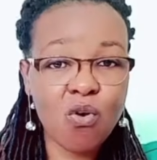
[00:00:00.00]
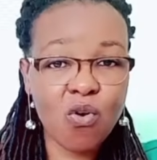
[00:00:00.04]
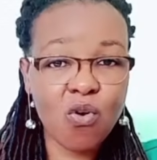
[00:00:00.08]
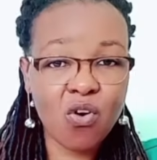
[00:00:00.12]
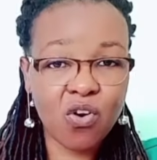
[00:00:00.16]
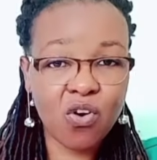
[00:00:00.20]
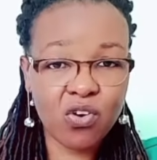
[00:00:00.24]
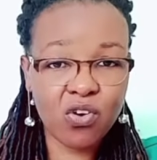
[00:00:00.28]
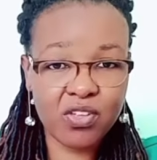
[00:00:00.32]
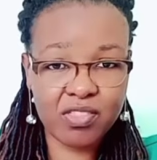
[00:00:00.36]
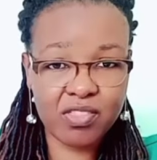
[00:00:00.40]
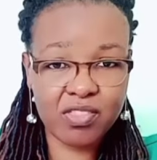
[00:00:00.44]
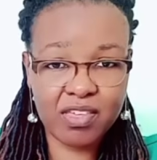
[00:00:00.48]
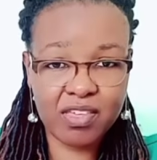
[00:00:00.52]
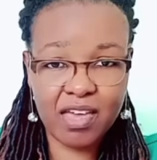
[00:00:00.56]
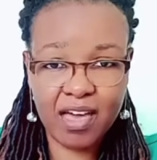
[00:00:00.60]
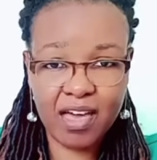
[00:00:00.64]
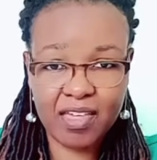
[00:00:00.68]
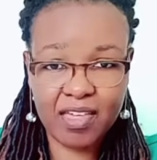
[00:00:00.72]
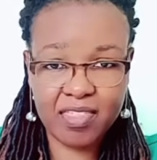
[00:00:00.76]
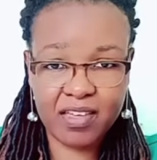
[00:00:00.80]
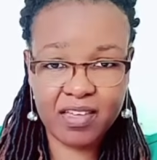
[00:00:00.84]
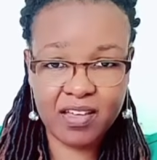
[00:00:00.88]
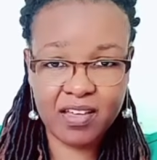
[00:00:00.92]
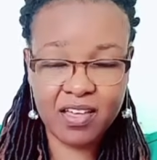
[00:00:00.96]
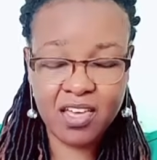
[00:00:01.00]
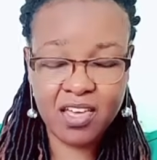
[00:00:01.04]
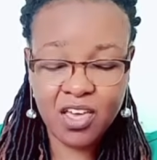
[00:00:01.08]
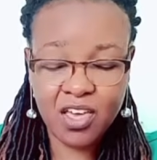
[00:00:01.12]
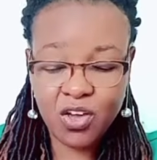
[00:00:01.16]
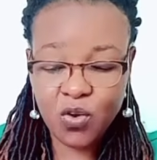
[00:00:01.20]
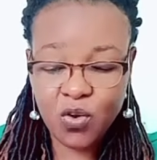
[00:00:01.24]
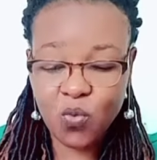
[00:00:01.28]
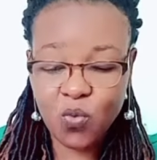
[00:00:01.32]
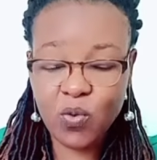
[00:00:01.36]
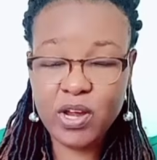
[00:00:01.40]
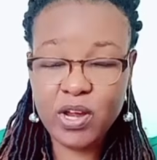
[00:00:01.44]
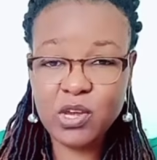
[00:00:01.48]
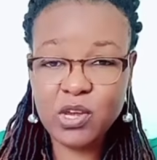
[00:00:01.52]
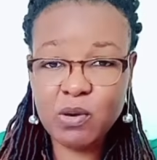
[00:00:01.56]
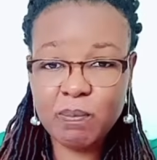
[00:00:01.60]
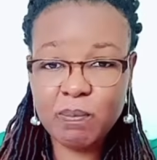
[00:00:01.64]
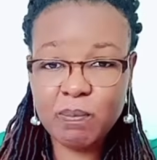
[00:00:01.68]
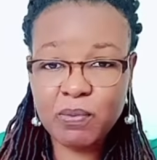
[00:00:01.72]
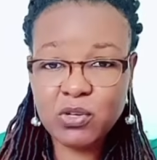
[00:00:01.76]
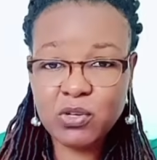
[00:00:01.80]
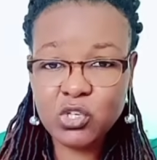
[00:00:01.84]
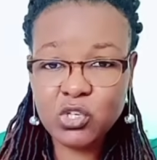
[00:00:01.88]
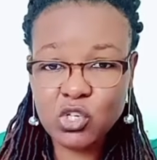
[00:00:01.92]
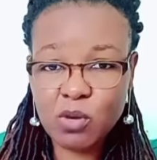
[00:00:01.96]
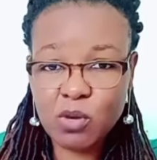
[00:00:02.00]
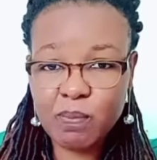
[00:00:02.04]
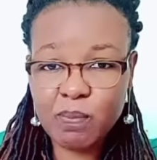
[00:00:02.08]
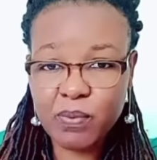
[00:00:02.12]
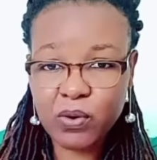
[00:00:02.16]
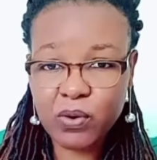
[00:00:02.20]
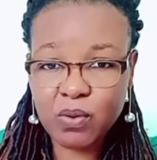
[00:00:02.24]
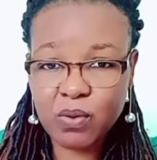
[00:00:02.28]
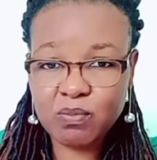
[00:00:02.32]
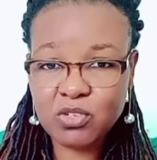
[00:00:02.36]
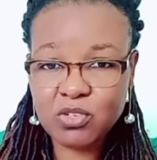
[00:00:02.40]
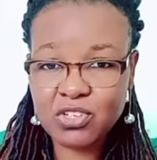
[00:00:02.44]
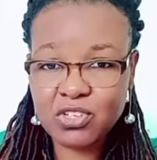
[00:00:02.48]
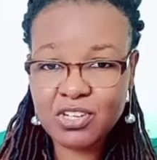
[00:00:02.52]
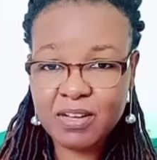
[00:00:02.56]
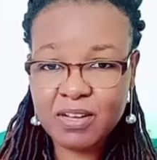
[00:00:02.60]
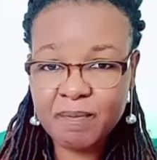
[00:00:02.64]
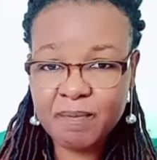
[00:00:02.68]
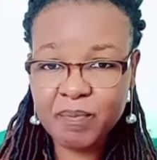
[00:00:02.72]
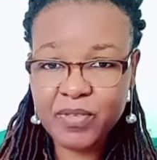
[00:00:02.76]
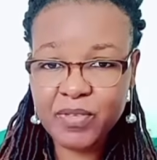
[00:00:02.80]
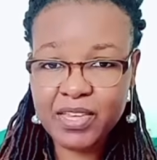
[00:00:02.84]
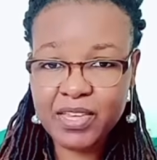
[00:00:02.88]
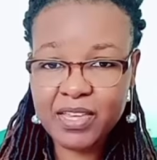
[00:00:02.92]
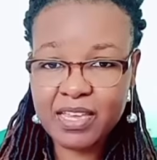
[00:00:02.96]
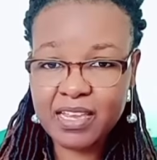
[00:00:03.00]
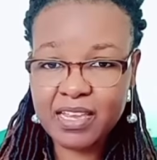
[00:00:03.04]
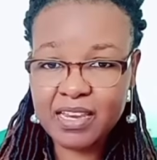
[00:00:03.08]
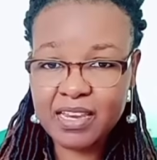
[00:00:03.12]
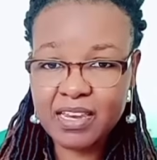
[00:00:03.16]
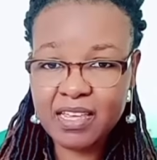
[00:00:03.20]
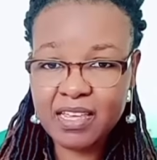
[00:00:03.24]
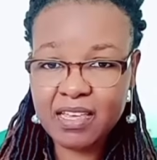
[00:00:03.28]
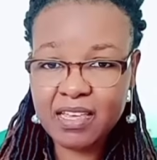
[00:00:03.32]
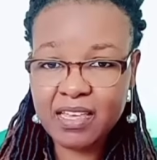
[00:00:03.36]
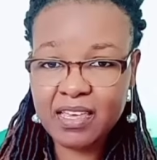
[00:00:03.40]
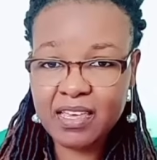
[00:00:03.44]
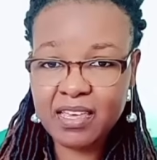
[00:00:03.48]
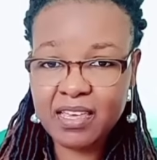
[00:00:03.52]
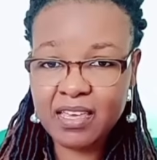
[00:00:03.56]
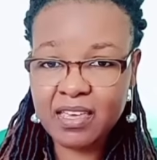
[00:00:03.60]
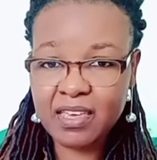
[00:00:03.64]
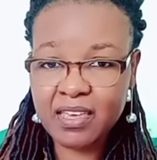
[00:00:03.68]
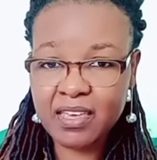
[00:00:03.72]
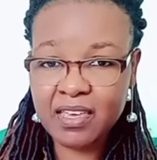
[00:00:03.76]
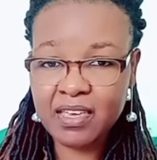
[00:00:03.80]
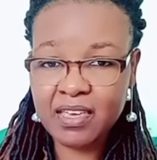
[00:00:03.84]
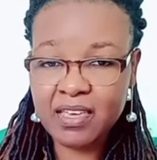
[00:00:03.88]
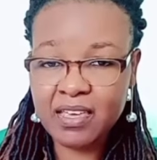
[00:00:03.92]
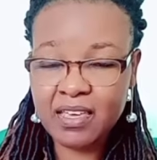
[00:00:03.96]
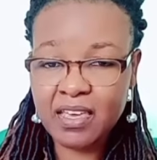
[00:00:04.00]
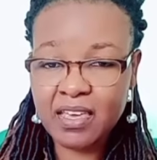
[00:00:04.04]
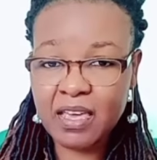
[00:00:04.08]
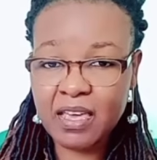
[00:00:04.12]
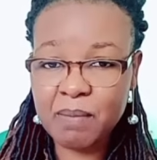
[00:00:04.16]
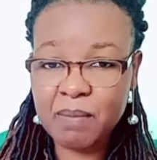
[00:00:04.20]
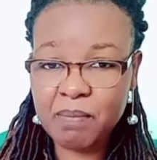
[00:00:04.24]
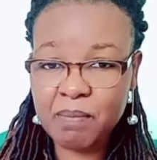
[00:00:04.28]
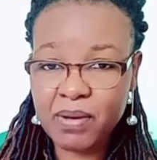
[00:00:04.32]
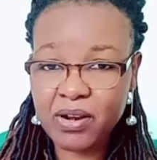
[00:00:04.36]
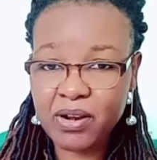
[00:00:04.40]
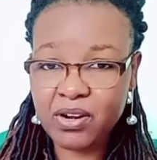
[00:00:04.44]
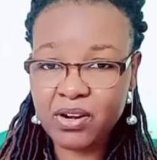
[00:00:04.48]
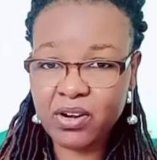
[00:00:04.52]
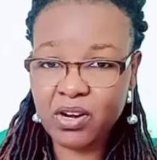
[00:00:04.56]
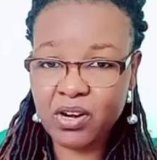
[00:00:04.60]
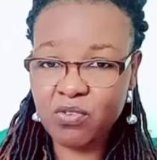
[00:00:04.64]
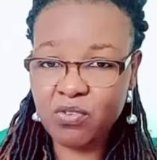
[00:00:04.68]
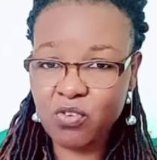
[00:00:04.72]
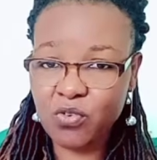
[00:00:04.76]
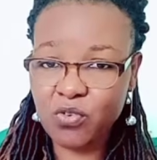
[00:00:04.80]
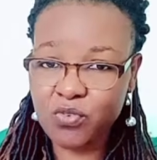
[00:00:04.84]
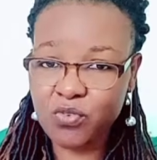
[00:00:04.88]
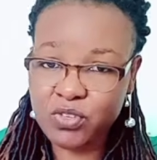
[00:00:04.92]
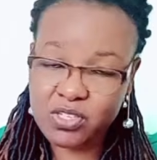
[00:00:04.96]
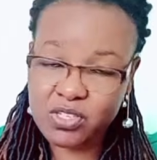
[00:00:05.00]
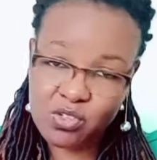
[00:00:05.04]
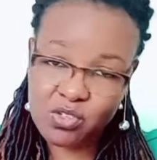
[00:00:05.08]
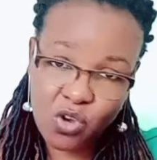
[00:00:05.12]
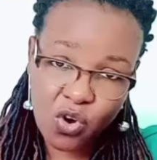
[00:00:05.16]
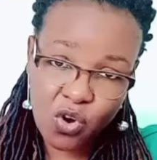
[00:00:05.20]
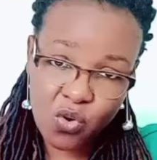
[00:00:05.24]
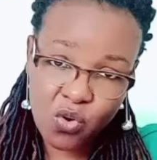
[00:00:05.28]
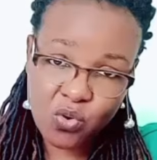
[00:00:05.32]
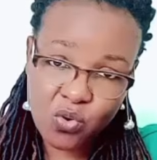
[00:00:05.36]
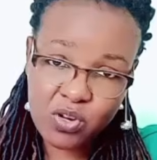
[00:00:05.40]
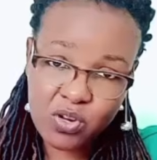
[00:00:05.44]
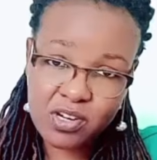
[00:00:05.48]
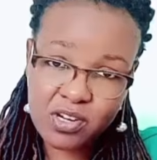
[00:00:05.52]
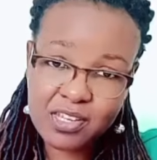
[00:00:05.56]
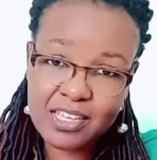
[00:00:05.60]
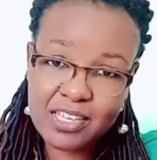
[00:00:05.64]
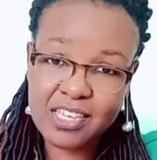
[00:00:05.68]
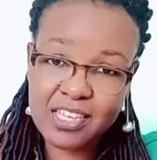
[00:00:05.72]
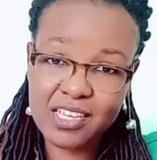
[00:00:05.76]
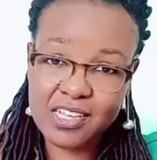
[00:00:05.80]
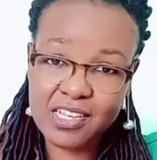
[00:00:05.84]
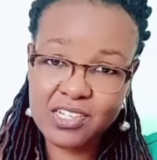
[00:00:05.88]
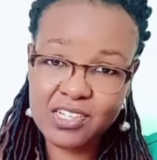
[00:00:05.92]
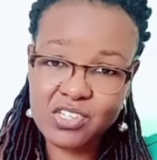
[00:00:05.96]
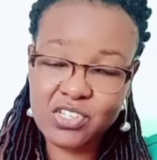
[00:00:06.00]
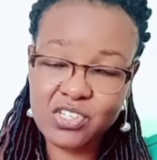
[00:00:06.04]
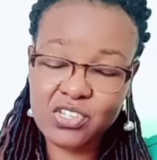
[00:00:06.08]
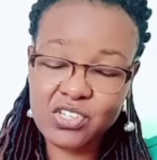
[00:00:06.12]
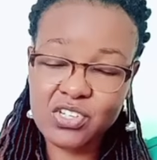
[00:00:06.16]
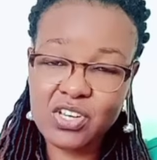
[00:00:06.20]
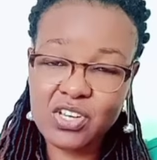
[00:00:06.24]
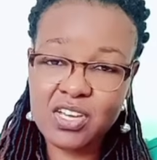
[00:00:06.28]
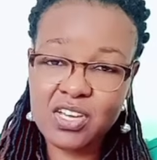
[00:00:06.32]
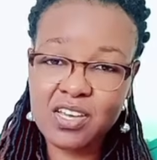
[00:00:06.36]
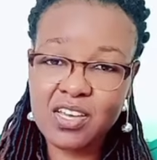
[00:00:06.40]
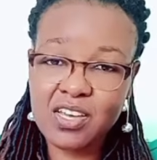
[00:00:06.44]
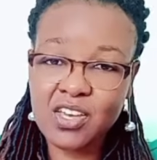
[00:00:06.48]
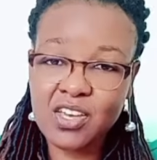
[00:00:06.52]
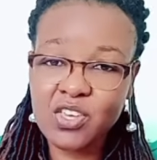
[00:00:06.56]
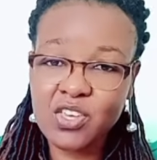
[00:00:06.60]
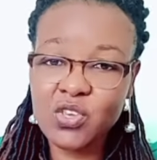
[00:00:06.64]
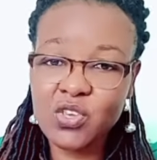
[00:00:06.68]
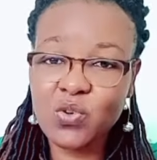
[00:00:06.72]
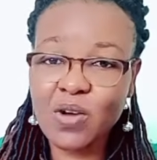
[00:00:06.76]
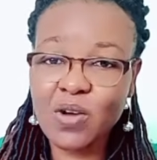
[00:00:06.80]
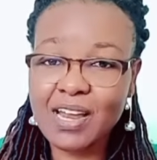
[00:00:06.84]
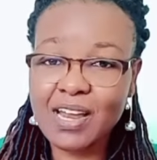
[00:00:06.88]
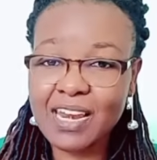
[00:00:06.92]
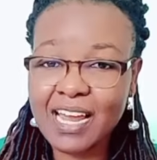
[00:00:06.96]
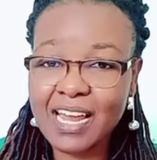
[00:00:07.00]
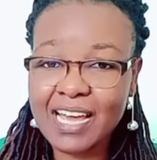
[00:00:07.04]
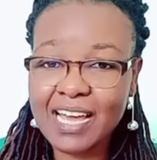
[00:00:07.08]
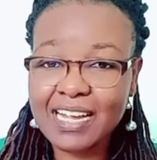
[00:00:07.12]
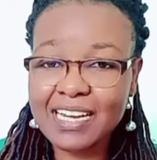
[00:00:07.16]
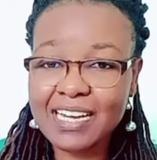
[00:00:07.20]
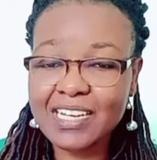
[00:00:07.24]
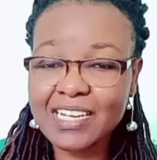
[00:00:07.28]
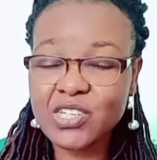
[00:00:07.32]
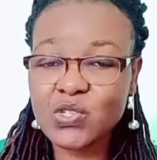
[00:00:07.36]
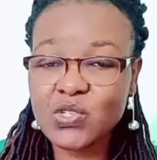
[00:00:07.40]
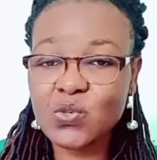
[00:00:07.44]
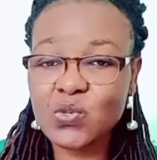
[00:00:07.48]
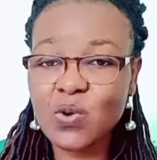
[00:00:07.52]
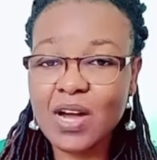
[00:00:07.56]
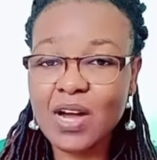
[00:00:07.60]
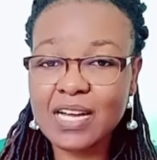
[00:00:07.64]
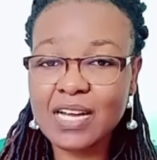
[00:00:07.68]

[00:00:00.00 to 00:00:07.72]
When you put your prompt in a paragraph of its own each, you are likely to attend to your